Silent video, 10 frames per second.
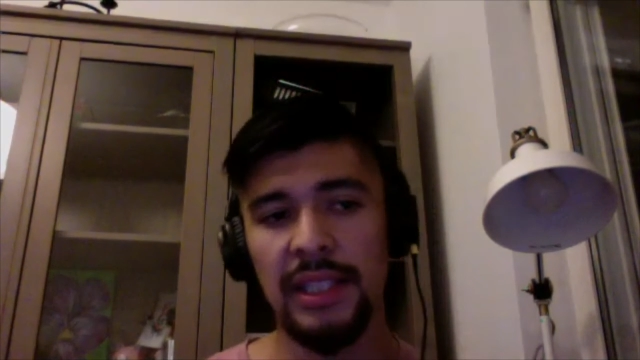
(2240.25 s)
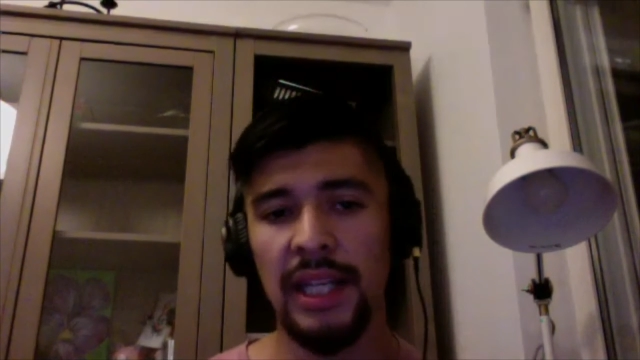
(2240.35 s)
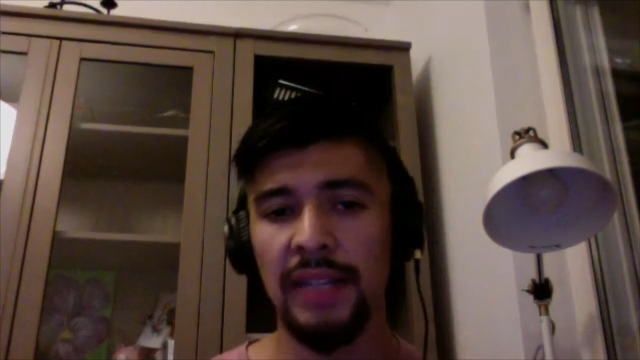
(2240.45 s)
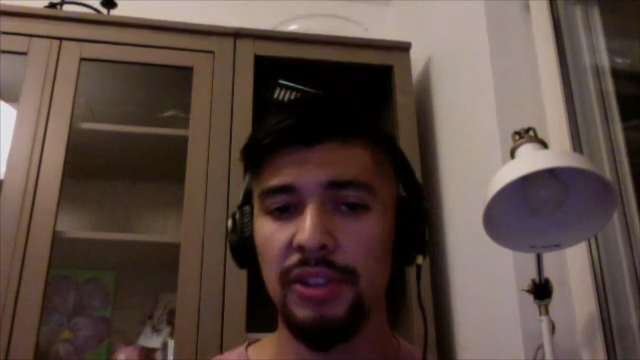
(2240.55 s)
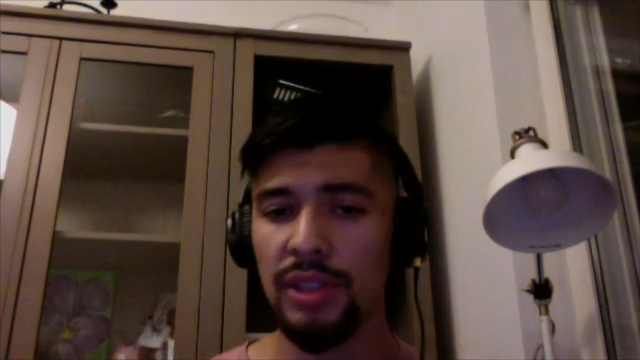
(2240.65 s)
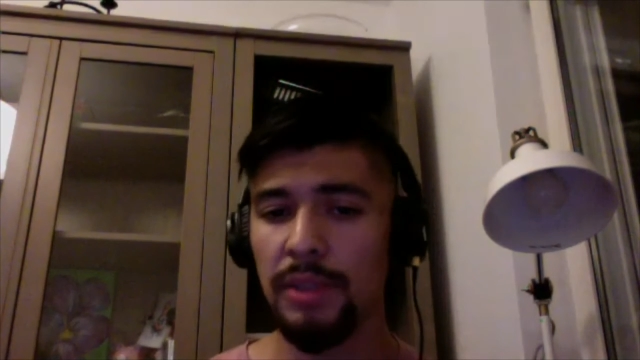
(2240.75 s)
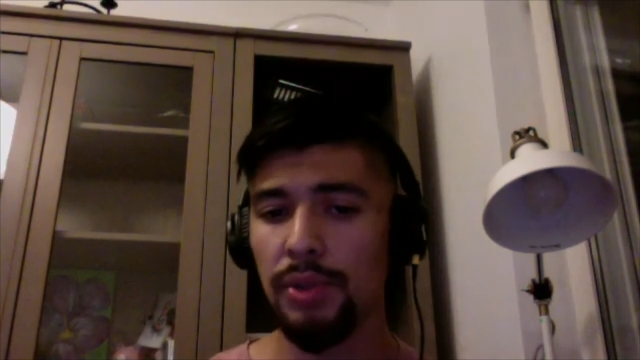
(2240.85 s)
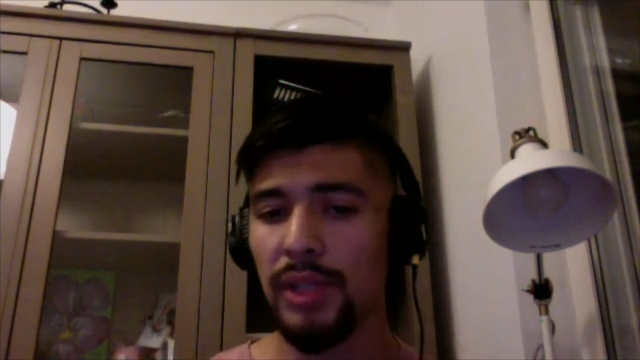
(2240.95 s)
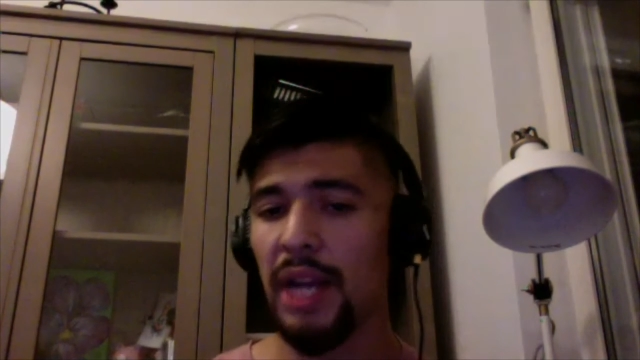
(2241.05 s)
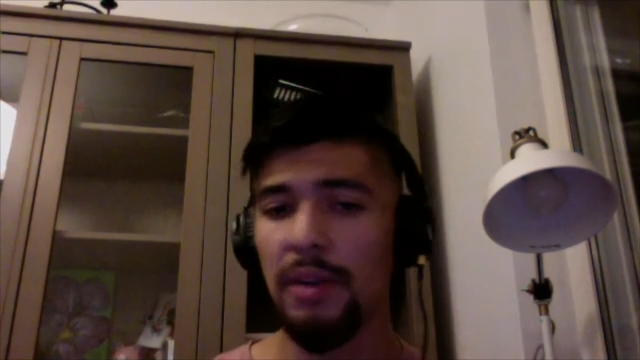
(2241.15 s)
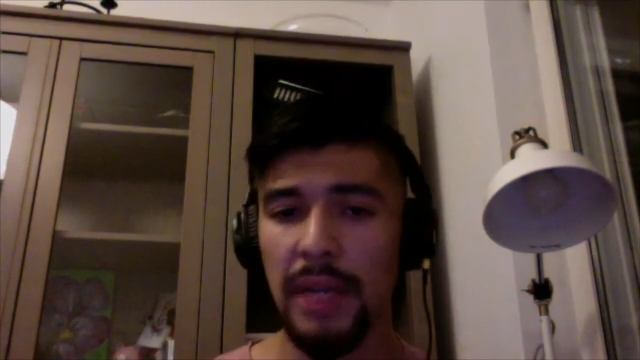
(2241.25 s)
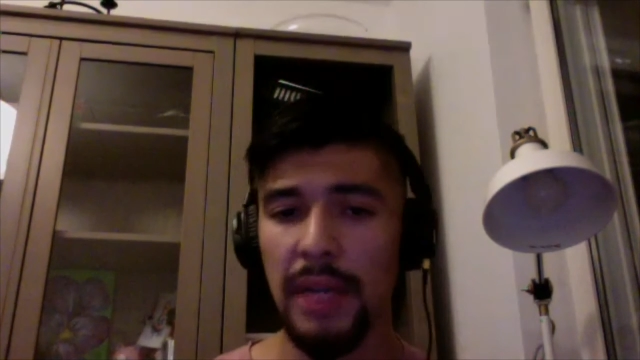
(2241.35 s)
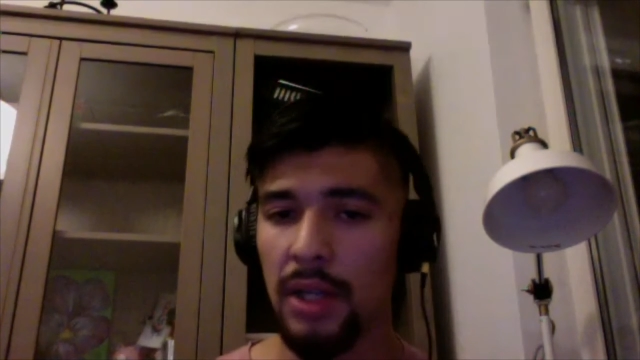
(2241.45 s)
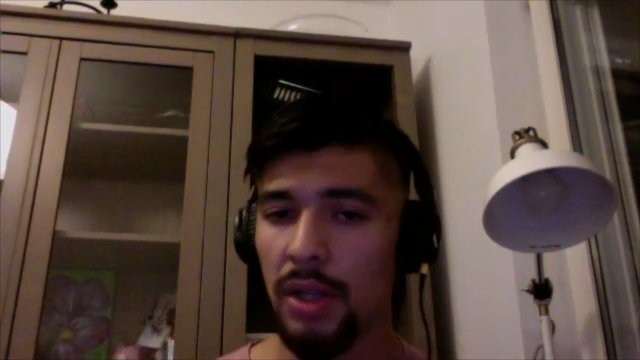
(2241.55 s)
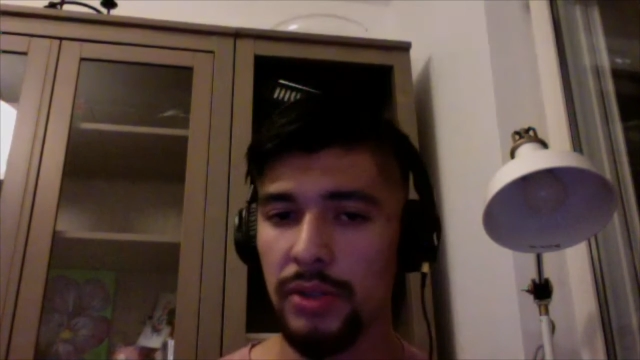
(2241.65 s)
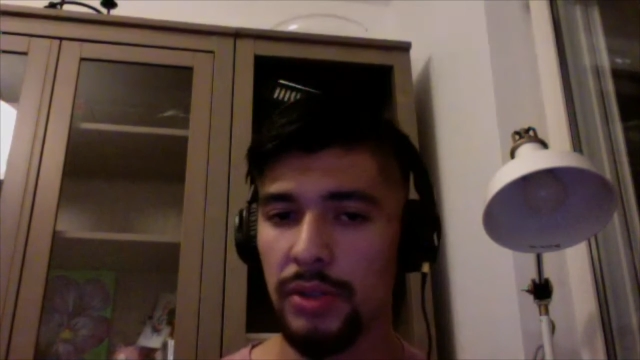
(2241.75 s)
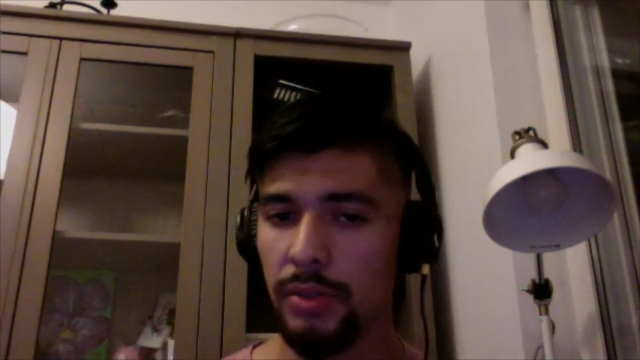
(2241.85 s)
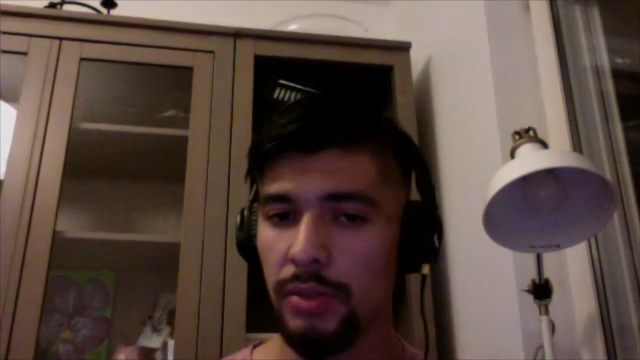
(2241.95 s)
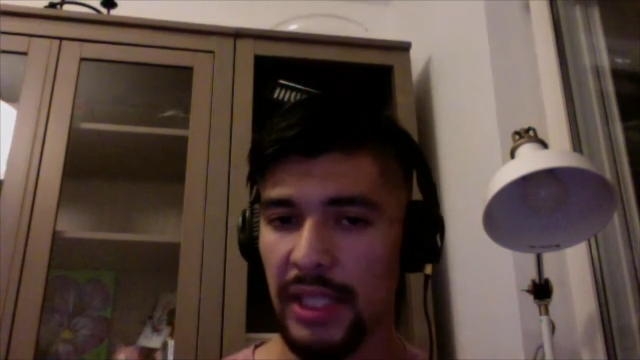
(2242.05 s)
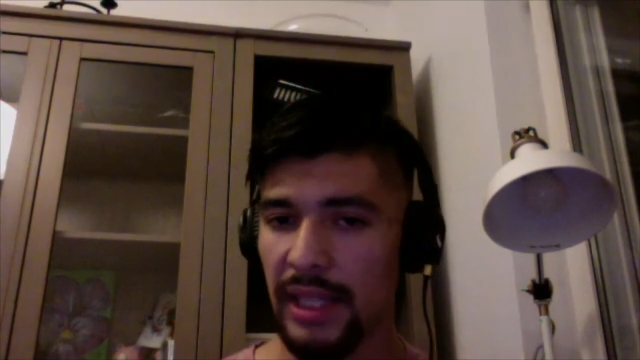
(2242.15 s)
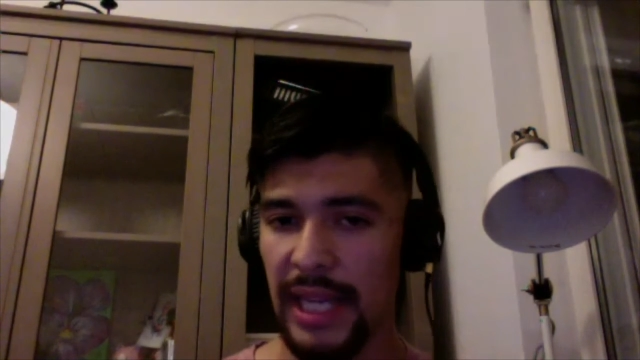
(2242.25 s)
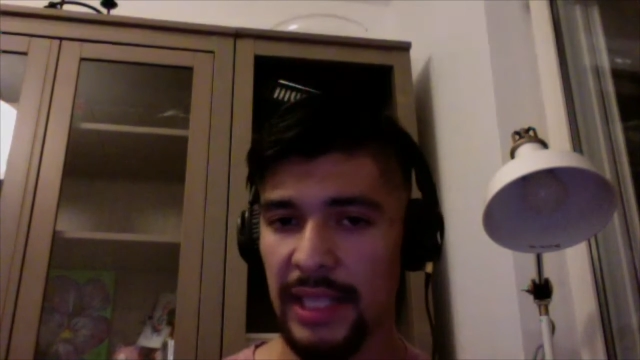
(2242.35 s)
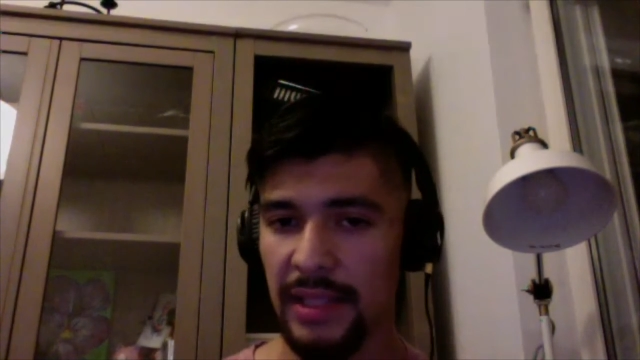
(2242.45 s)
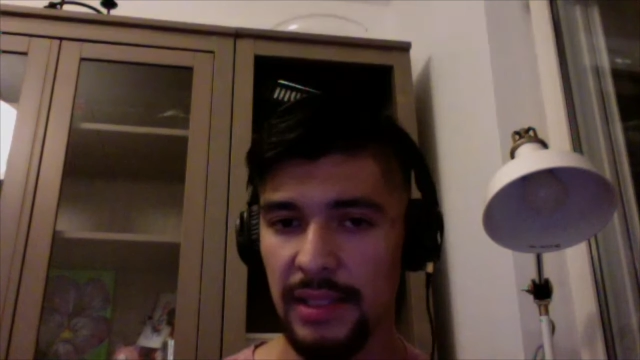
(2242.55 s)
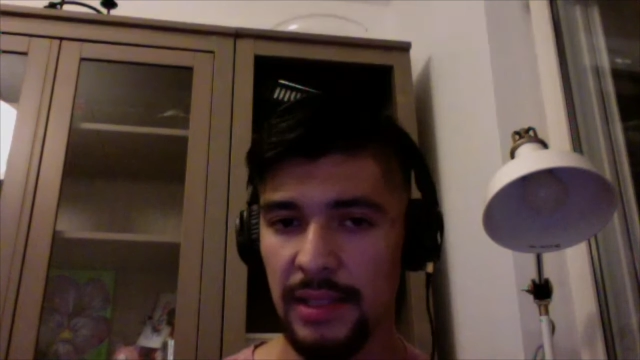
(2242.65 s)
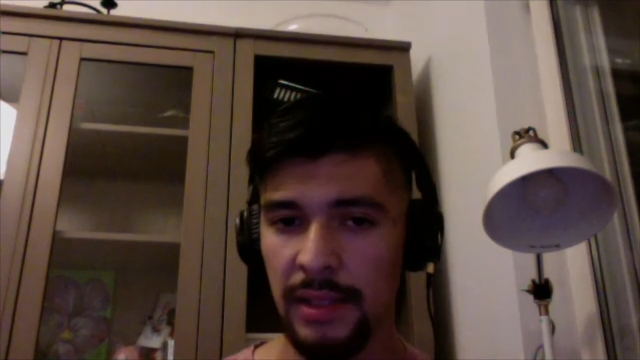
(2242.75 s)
I use the Bulgarian bag also to my clients